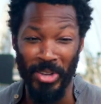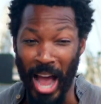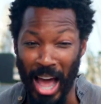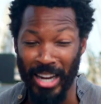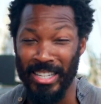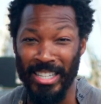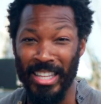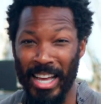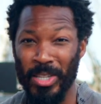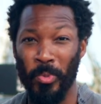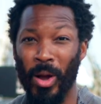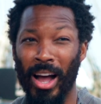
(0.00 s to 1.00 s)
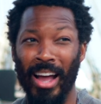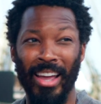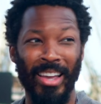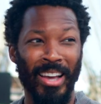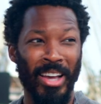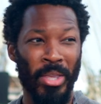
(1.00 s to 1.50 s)
Honestly, that's
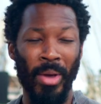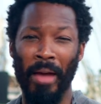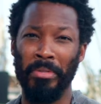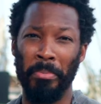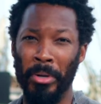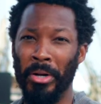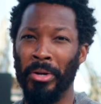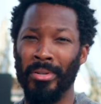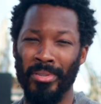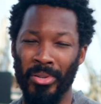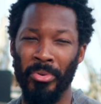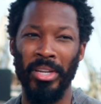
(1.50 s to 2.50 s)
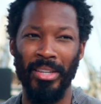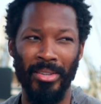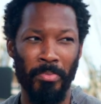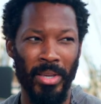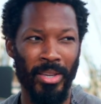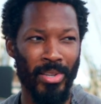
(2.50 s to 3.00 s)
why you have to put it on screen,
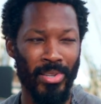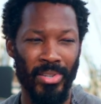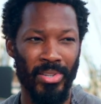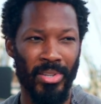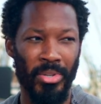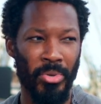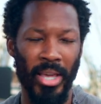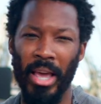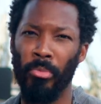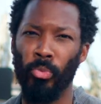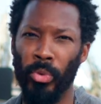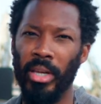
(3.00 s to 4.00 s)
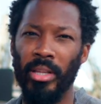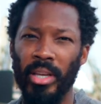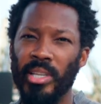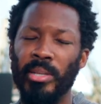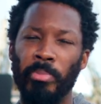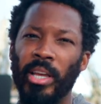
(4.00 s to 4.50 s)
because you can't really
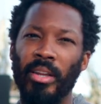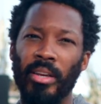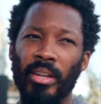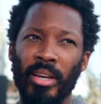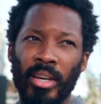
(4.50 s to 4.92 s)
explain it.